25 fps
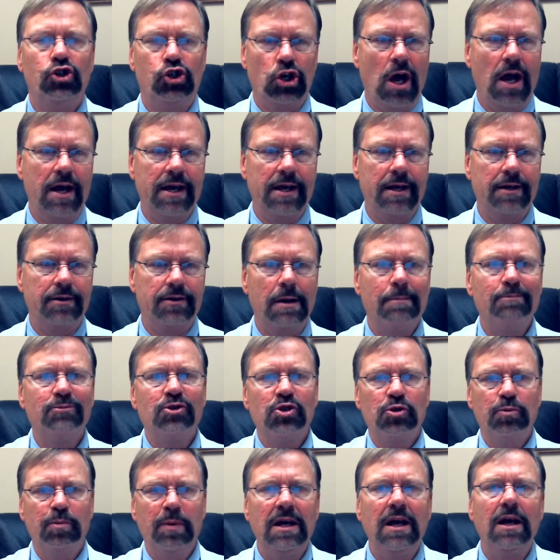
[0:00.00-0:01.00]
giant. I'm
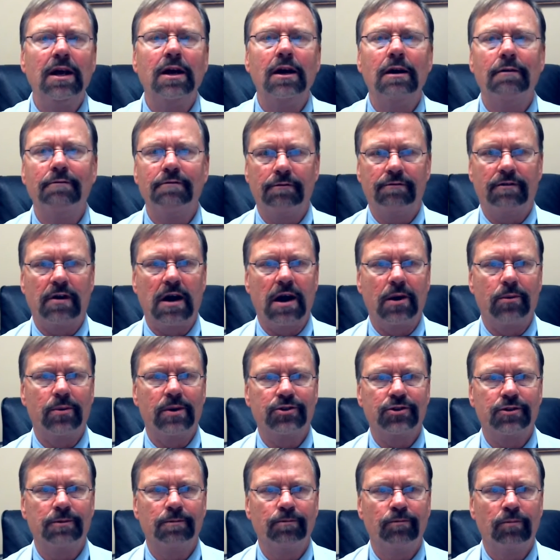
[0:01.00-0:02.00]
speaking of the
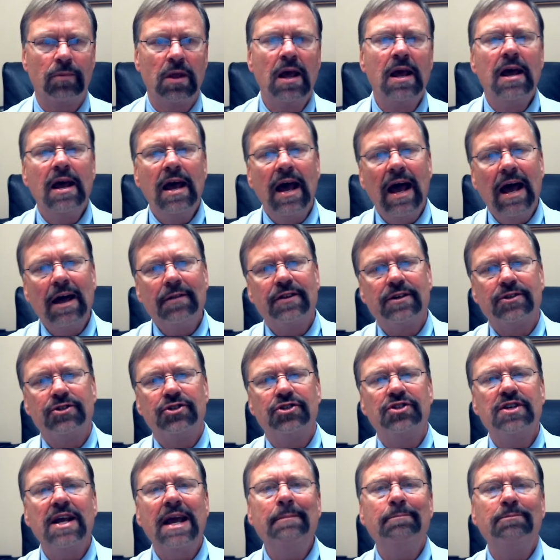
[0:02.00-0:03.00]
virus. At the
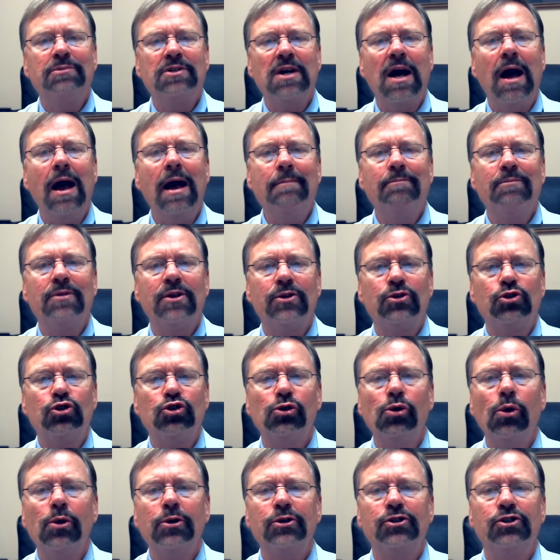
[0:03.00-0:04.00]
same time, the
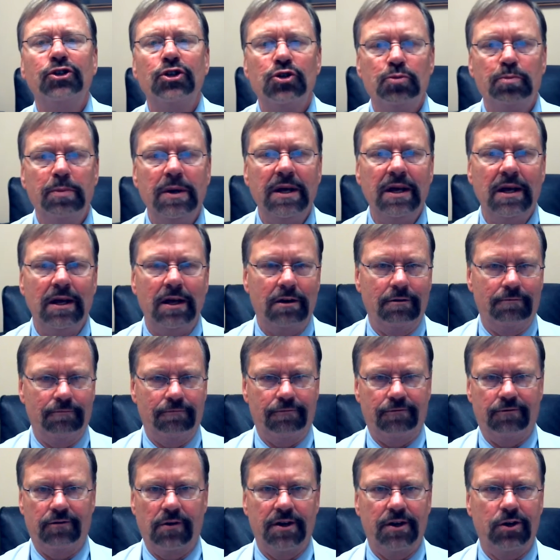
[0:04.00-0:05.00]
church is being
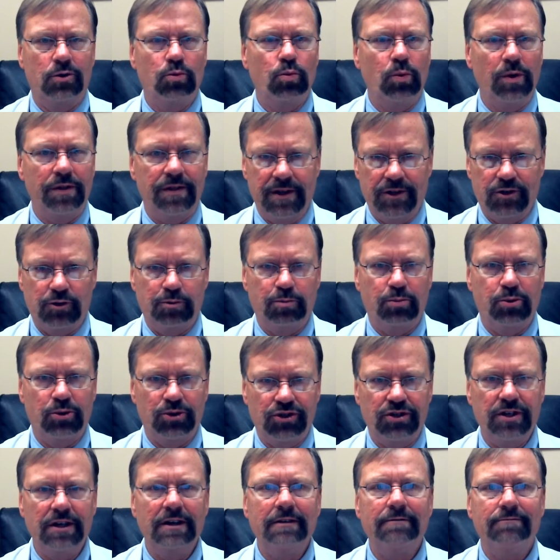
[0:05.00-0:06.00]
confronted with this
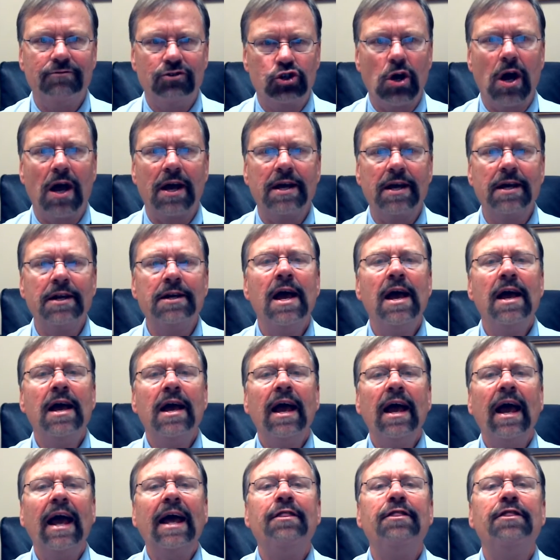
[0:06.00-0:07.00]
perceived giant,
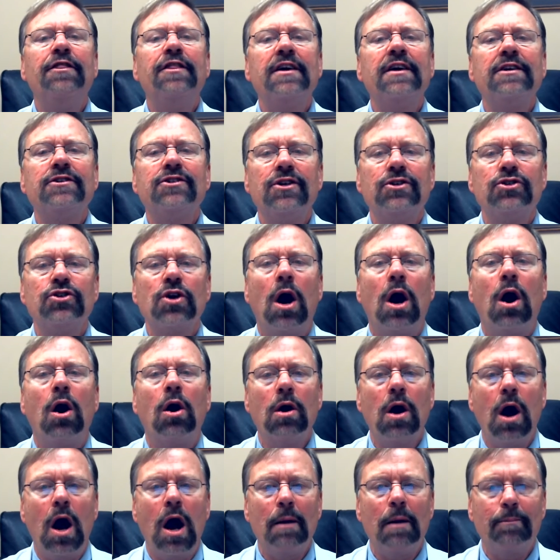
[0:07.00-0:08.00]
and this is
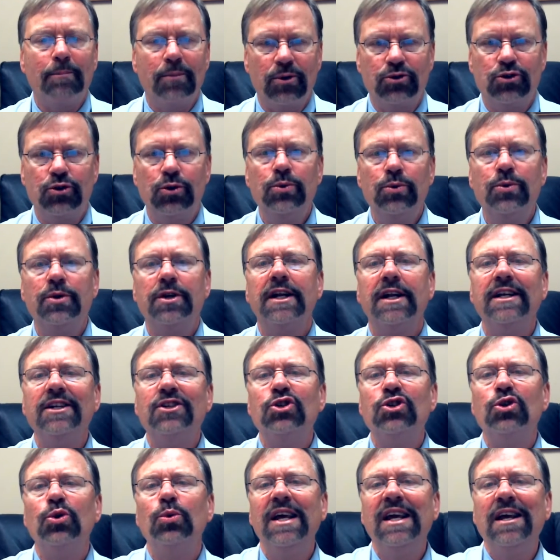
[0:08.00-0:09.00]
our opportunity
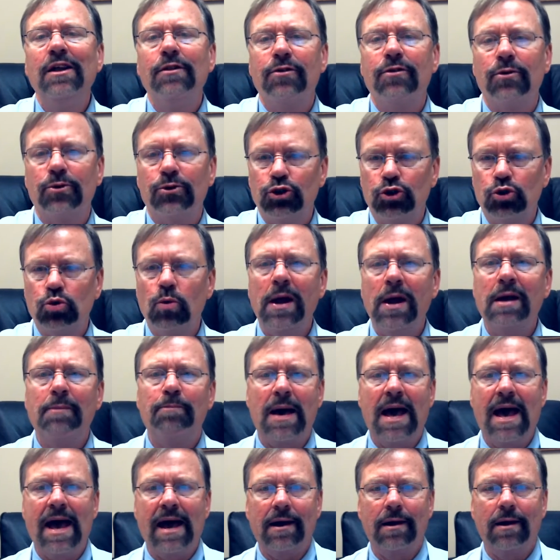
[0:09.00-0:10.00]
to either shrink
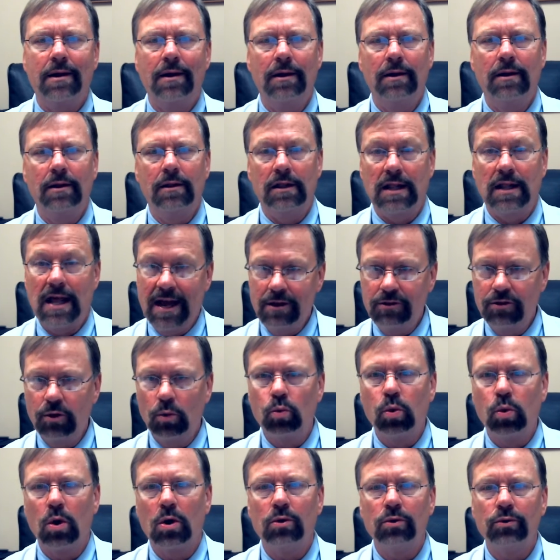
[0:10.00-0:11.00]
back like the
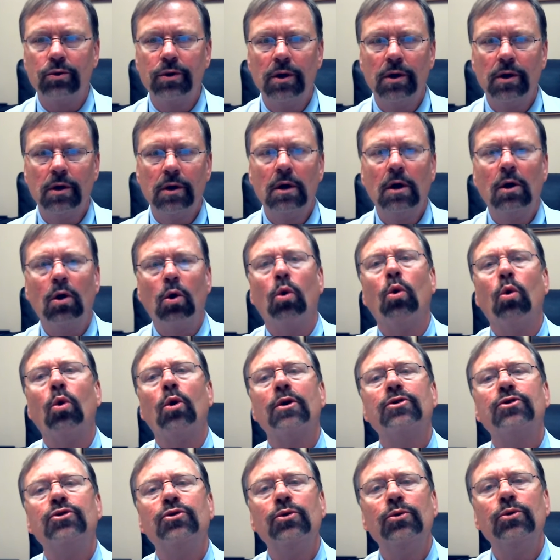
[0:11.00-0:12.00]
world
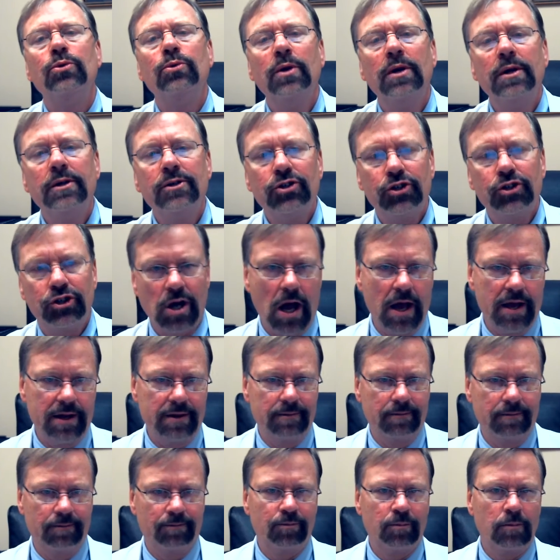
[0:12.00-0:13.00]
or to
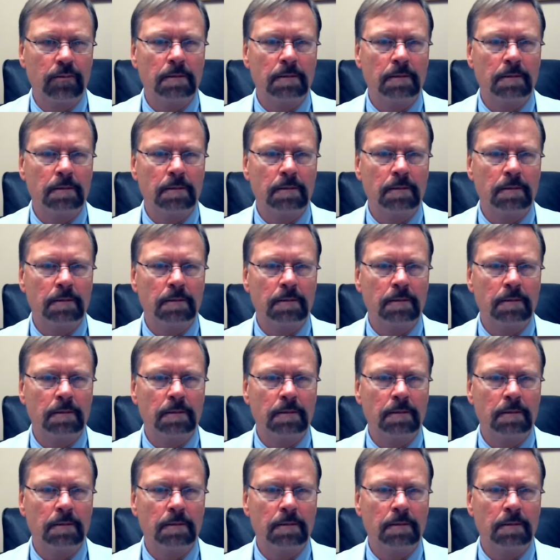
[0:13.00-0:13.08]
shine.